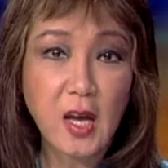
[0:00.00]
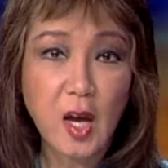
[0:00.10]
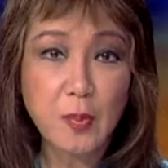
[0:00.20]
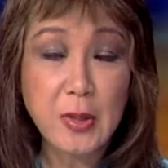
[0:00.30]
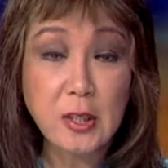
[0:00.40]
A
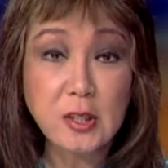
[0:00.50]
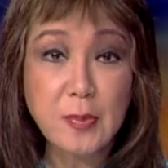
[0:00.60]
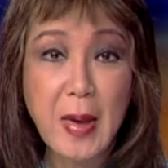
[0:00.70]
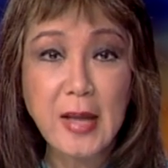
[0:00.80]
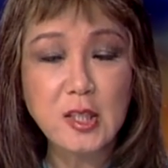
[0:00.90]
bill to
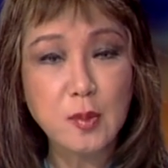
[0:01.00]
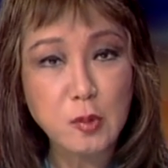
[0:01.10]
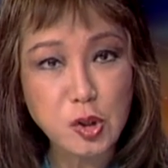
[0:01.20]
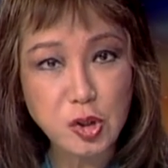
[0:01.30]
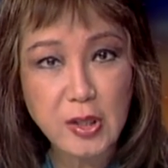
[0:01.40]
ban
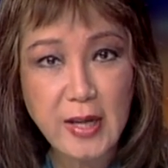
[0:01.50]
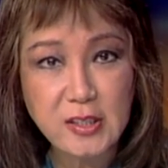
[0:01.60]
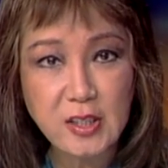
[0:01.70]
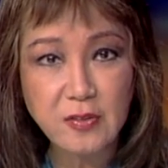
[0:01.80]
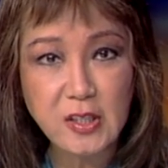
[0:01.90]
commercial
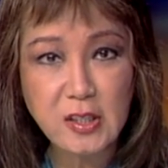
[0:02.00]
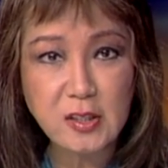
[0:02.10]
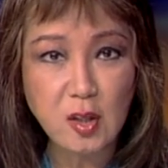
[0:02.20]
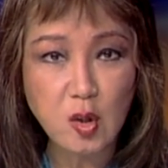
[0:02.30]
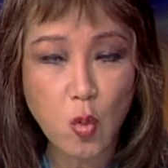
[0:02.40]
activities
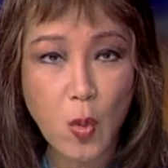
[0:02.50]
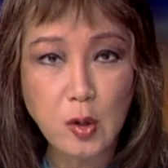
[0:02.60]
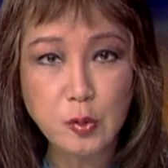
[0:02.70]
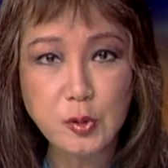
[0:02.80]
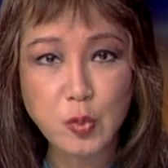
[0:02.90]
on
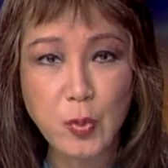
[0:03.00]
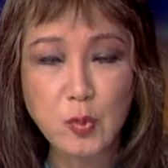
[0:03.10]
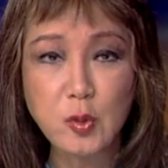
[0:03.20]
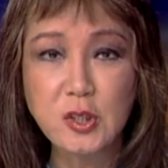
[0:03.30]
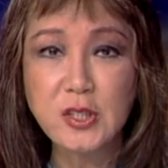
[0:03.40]
Oahu's
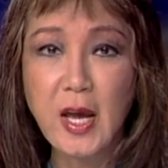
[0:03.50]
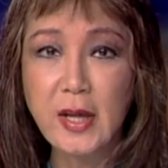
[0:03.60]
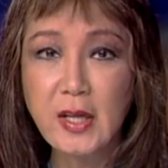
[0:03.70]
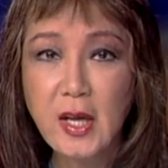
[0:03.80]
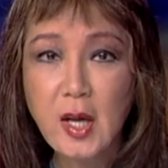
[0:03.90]
windward side
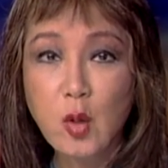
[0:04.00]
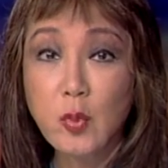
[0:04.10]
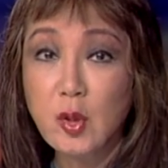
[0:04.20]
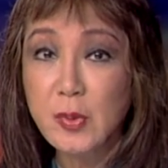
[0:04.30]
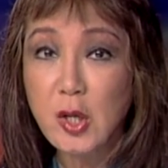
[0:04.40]

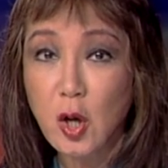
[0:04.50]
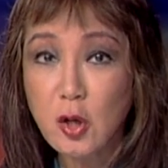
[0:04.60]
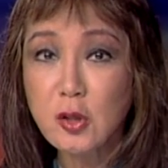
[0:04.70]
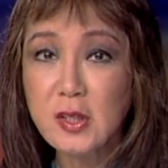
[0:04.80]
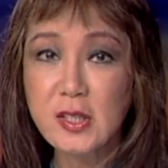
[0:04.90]
will be
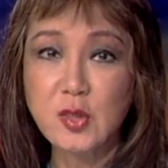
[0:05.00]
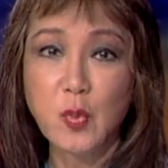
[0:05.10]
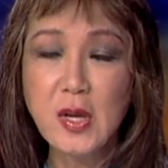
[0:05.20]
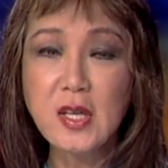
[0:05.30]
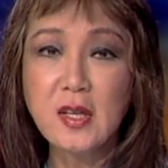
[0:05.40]
heard this
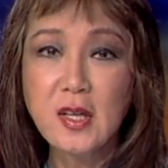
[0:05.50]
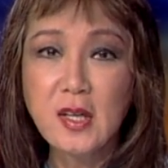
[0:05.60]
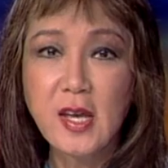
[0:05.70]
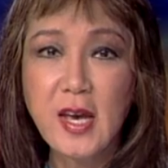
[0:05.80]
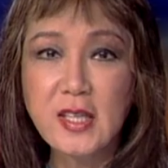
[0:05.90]
week.
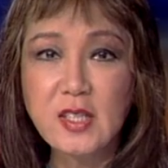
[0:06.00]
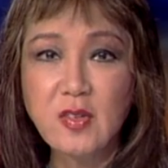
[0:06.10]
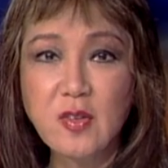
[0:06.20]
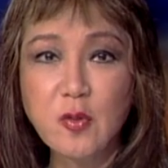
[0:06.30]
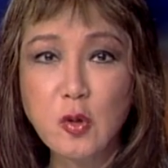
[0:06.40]
K I T V
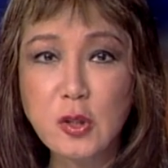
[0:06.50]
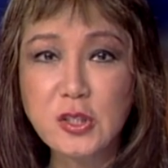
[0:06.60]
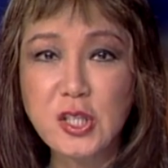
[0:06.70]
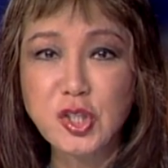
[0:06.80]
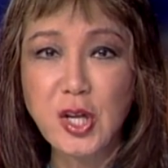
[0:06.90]
four's
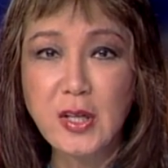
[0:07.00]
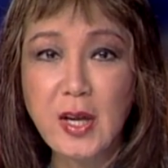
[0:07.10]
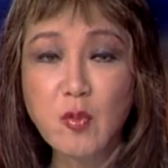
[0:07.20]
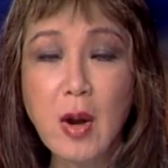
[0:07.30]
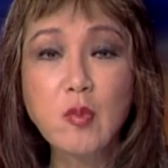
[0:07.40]
Shane
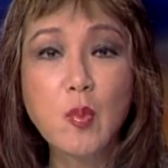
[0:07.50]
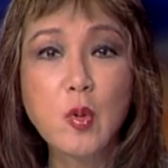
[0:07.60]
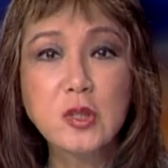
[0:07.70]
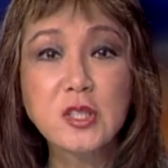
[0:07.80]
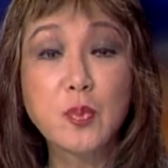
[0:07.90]
Enright
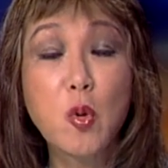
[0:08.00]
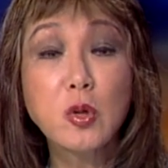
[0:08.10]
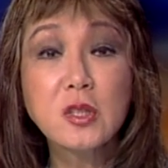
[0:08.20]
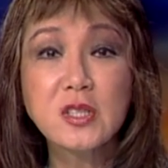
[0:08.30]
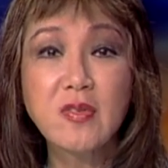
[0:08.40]
reports
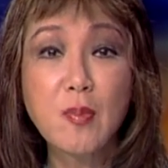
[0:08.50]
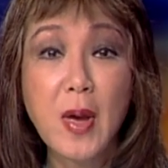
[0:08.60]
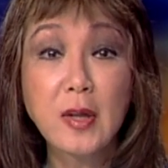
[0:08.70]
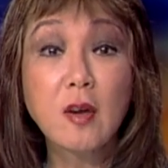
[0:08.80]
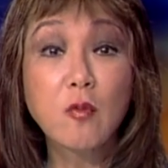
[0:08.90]
supporters of the
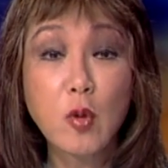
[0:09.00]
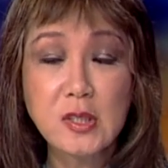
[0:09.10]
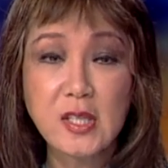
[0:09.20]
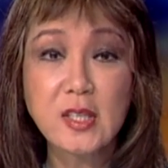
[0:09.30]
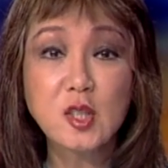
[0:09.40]
ban are
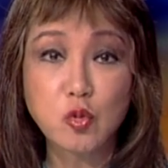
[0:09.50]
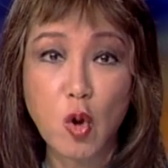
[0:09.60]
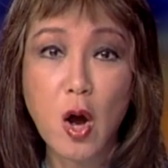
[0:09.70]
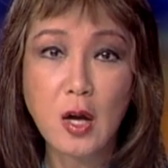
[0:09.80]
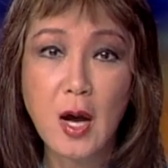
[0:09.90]
voicing
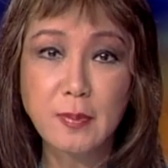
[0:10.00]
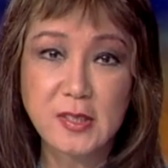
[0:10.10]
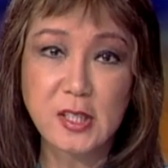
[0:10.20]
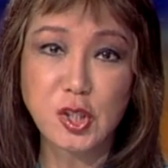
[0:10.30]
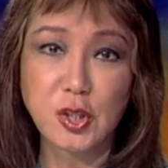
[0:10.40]
strong
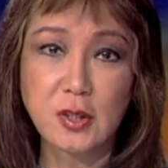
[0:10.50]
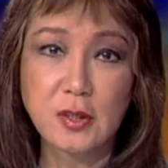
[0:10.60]
opposition.